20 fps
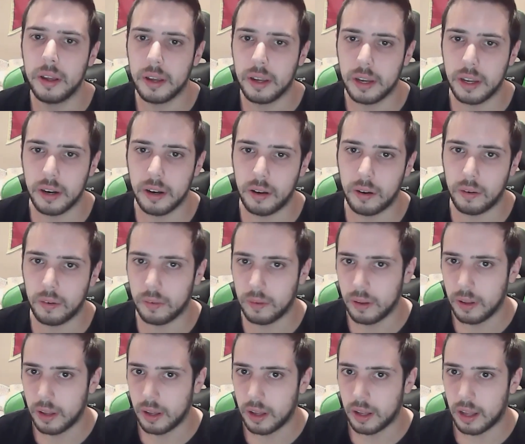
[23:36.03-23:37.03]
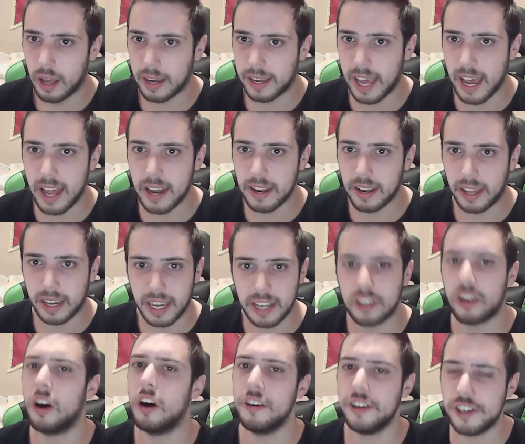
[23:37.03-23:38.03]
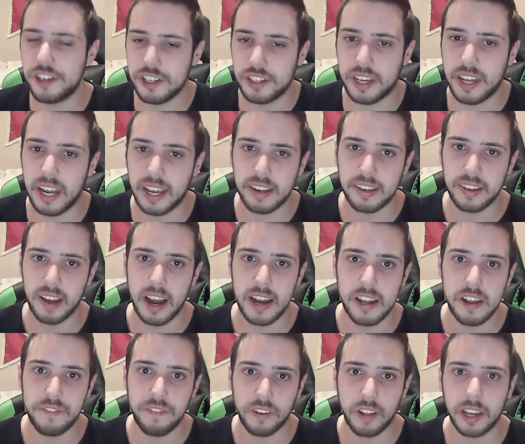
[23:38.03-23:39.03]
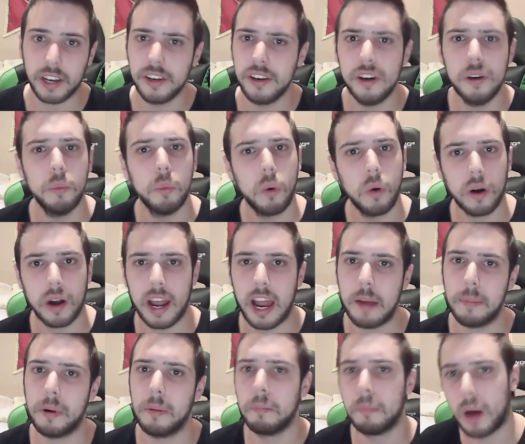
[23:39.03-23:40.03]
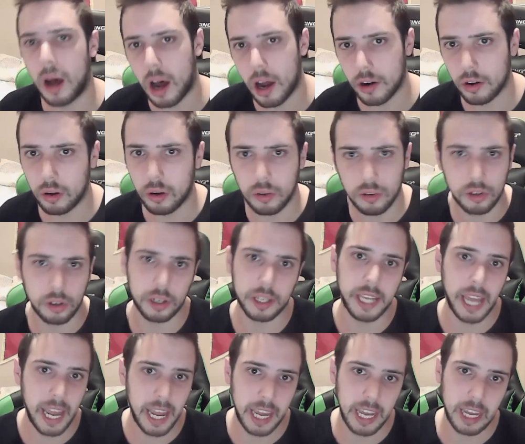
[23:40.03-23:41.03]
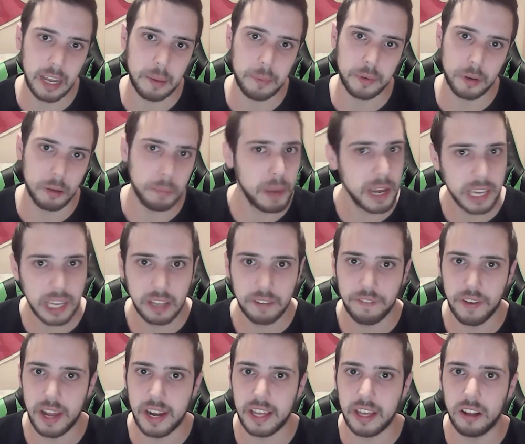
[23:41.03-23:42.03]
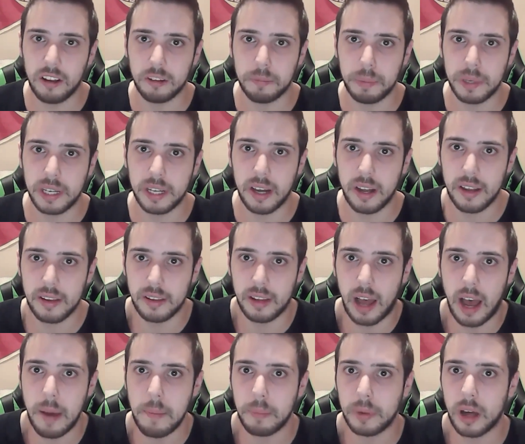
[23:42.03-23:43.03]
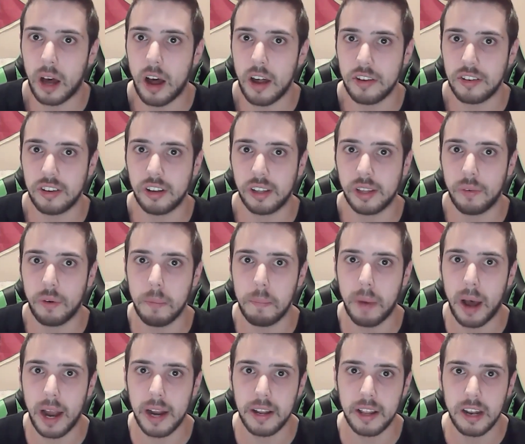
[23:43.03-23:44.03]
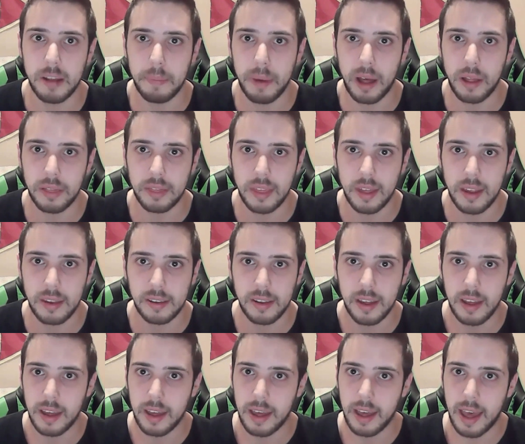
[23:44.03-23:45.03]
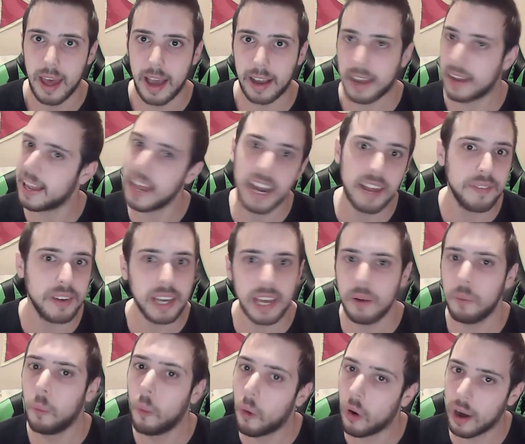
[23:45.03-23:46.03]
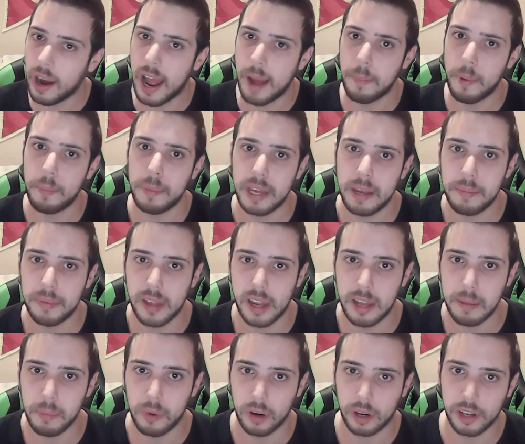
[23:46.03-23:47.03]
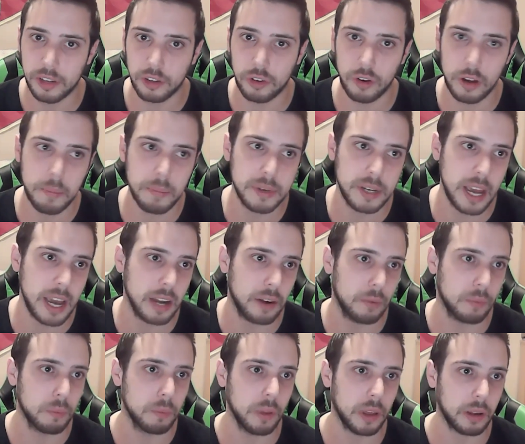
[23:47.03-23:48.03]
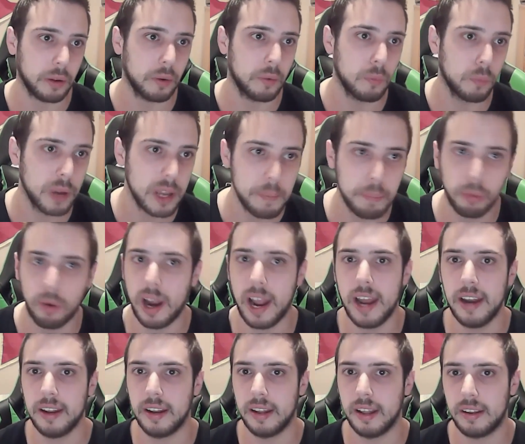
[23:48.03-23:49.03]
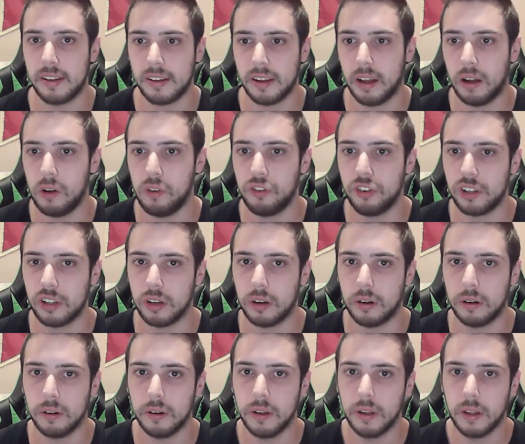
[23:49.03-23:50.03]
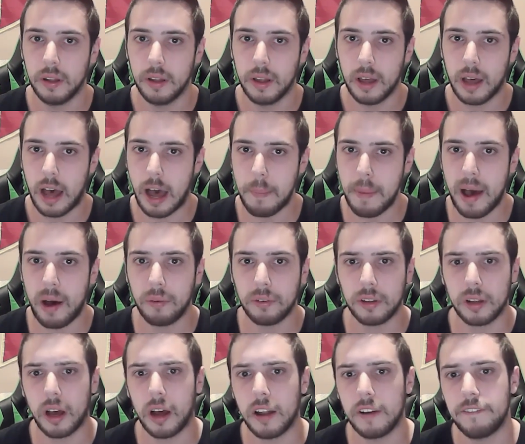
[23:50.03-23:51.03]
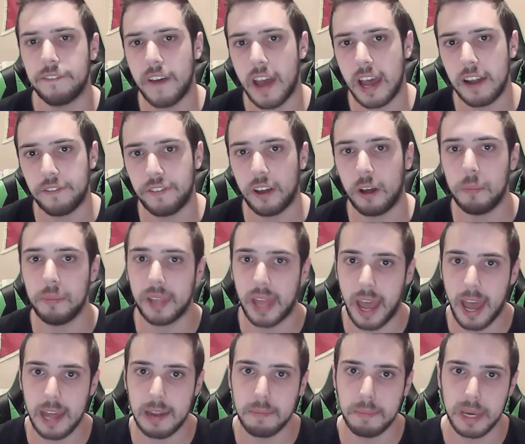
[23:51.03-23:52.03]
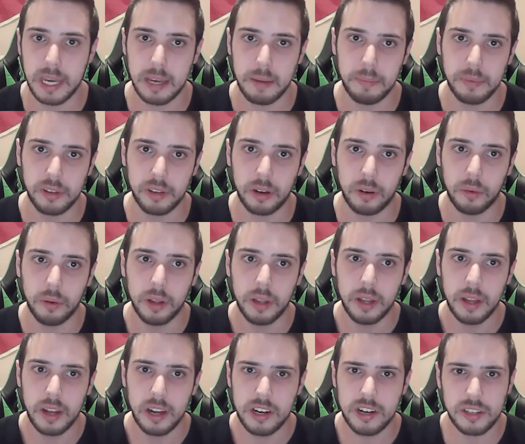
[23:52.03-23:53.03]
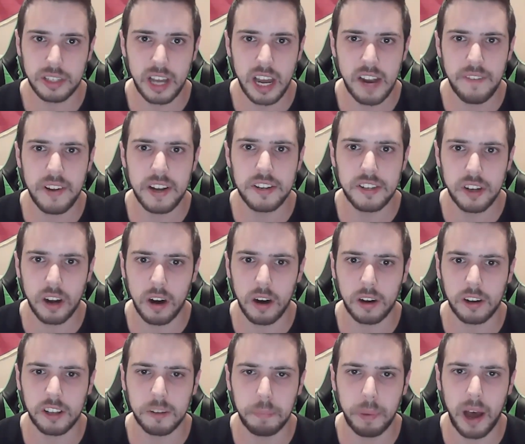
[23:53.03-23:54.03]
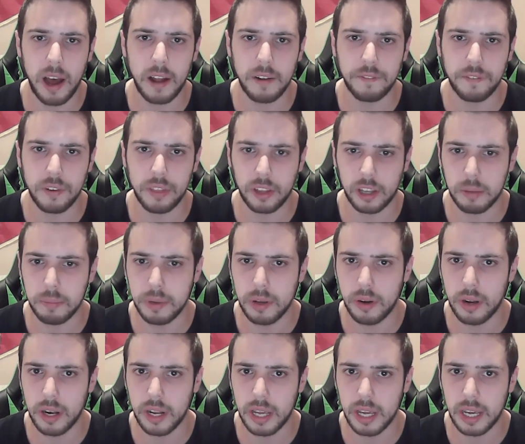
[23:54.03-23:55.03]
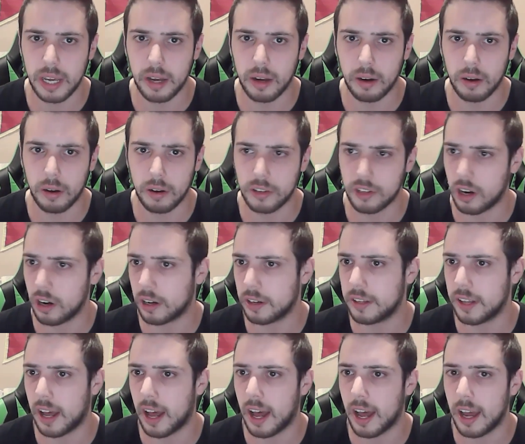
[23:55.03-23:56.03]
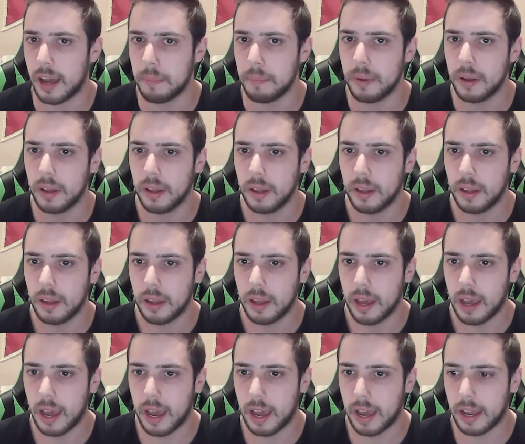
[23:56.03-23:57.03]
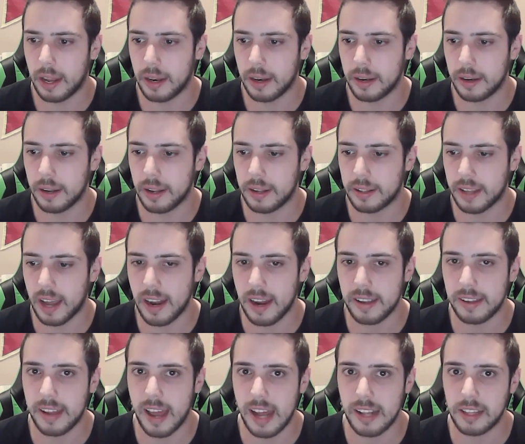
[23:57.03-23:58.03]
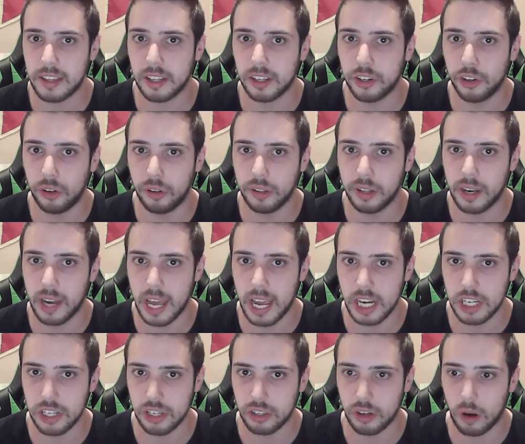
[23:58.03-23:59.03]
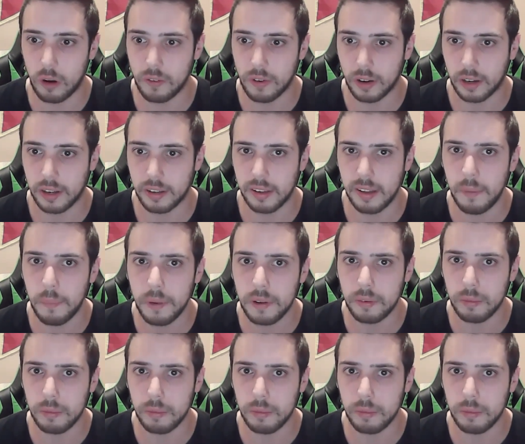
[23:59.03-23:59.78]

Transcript: You know, again, like, it's hard to just get excited for, like, new Warhammer models or games or making videos because I'm constantly reminded about this. Heck, I can't even get Warhammer memes anymore because Grim Dank, like, rebranded itself. So I'm out on fan films and memes. So just kind of a dark spot for the community, or a dark time. And it's kind of sad that the golden age is over because it was